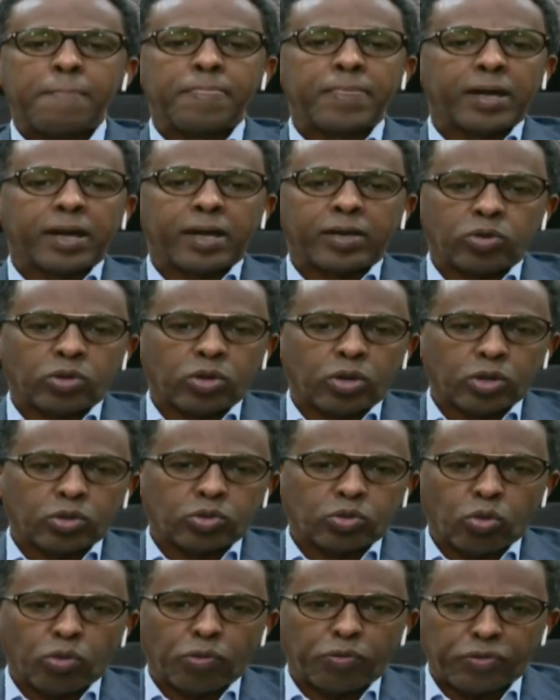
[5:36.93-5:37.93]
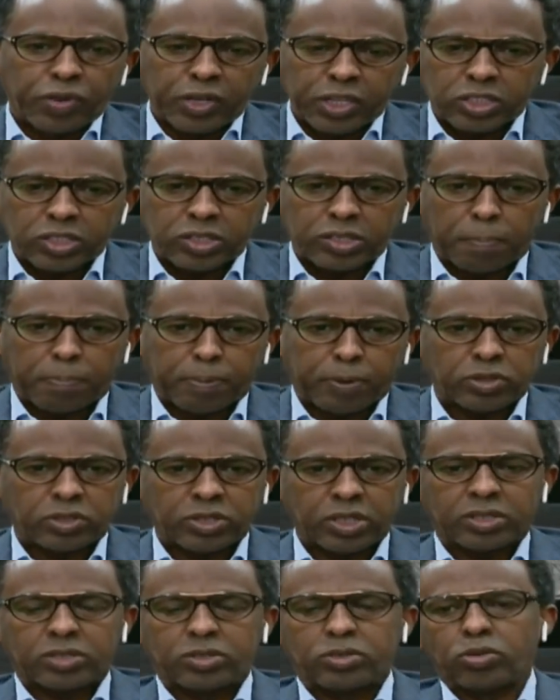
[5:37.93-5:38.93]
to finish the
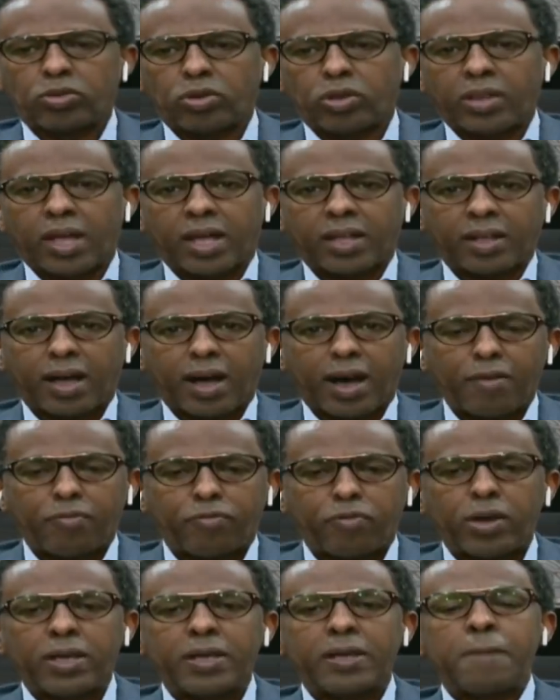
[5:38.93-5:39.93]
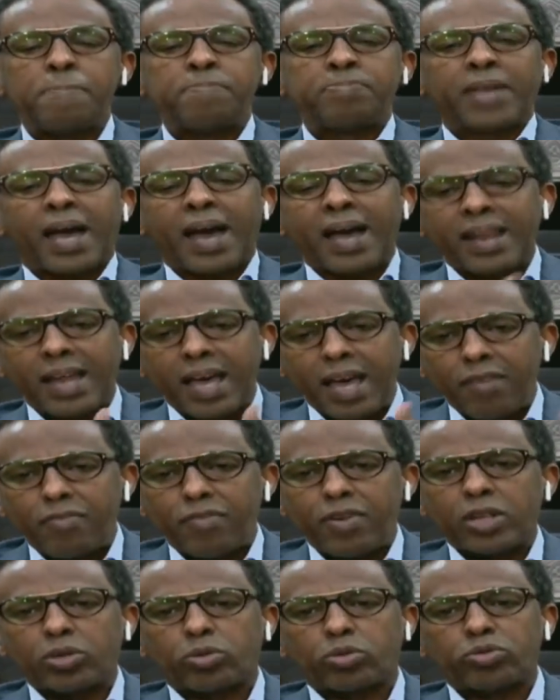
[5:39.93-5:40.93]
projects, that are halfway, and
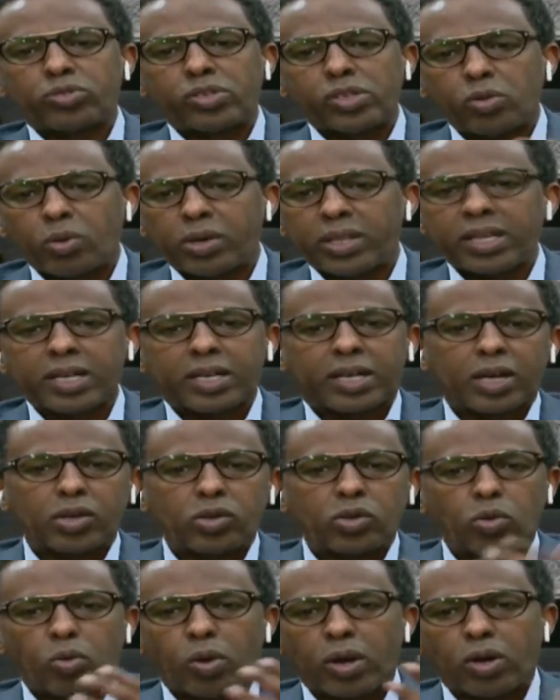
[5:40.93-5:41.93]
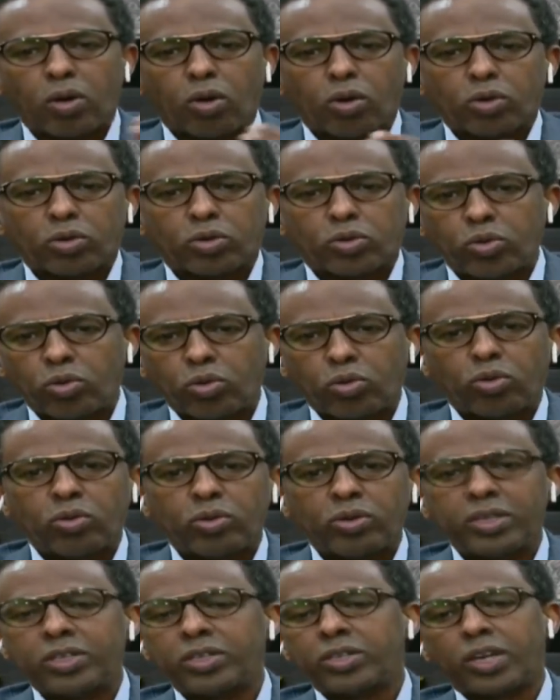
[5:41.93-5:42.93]
even to see whether he can do one or two
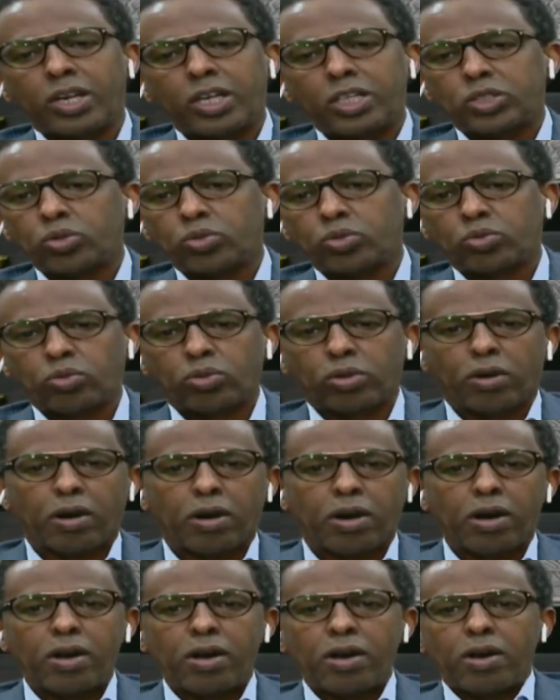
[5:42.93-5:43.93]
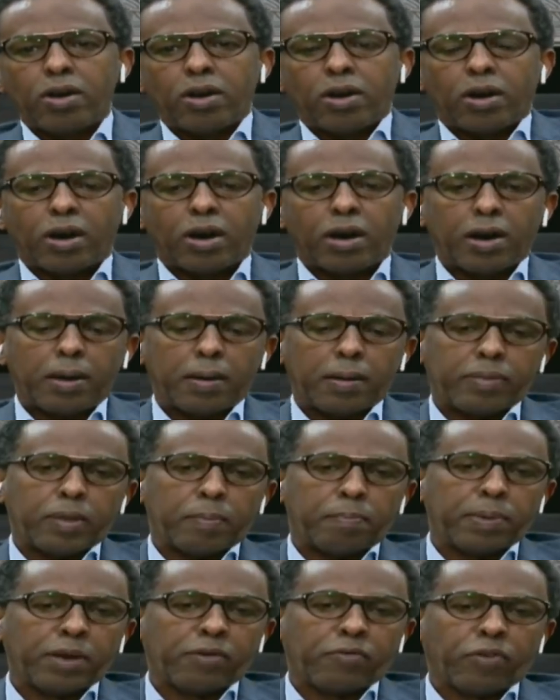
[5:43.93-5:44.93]
in relation to the
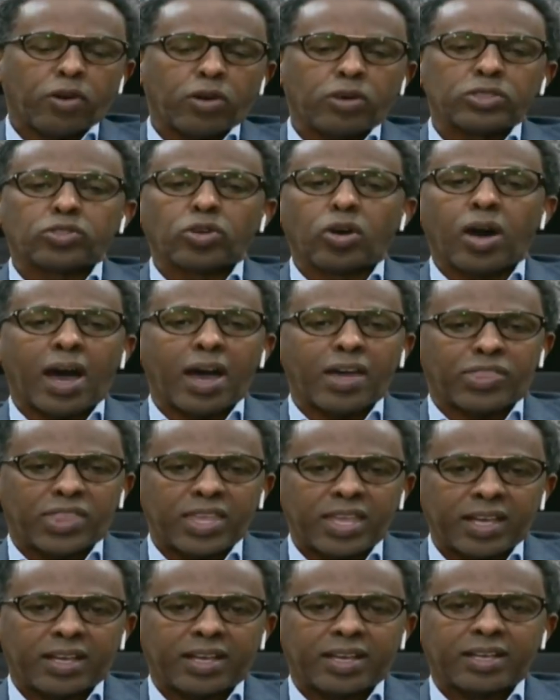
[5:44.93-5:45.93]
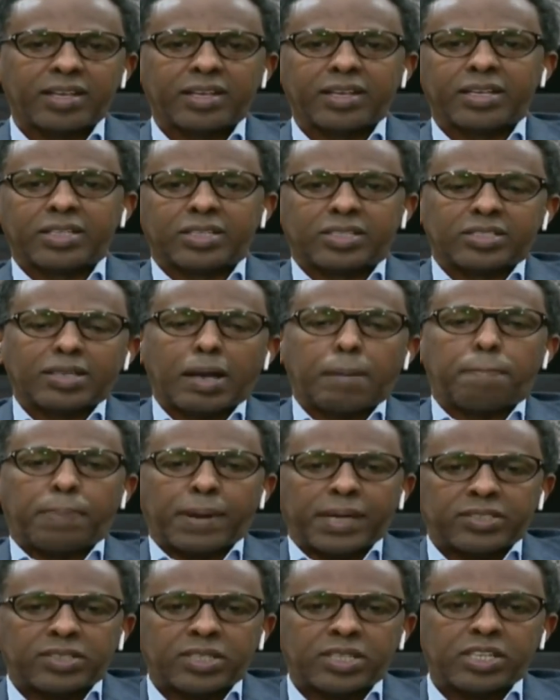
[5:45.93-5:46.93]
Big Four. So I think it is a
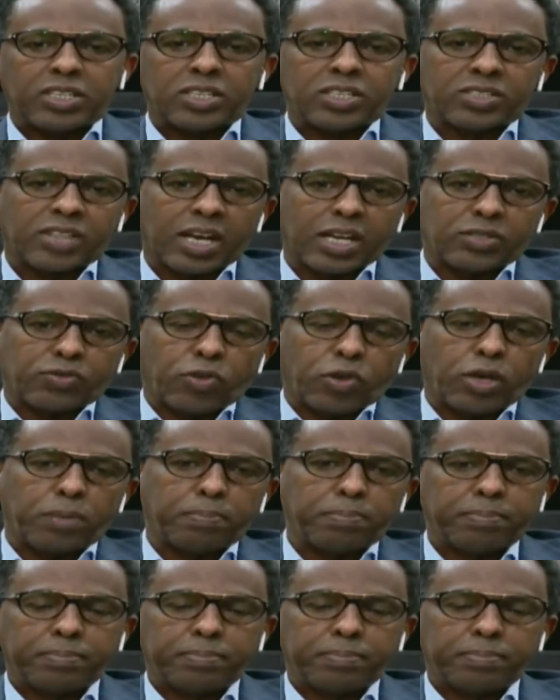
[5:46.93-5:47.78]
blessing in disguise for him.